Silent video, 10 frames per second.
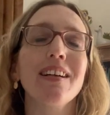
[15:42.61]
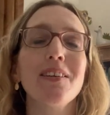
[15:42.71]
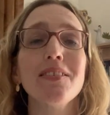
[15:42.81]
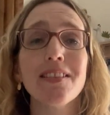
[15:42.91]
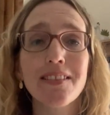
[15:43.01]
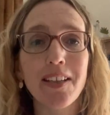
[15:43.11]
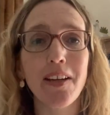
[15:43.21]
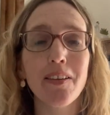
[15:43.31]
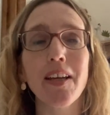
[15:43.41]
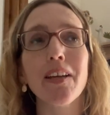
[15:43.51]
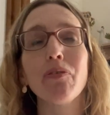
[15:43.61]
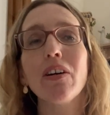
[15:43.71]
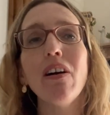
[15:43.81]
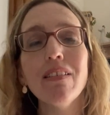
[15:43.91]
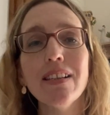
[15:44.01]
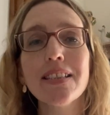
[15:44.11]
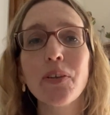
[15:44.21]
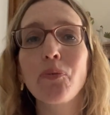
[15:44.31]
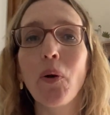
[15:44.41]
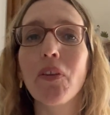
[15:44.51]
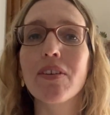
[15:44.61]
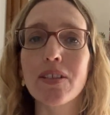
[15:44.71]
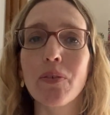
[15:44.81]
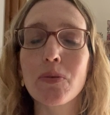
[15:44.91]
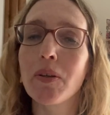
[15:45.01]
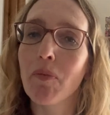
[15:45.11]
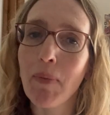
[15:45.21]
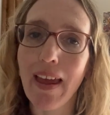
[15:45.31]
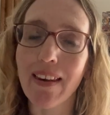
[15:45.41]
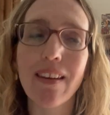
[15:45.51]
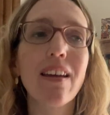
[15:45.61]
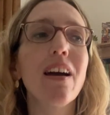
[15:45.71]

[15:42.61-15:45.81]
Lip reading: was just so, like, regardless of what the results would have been,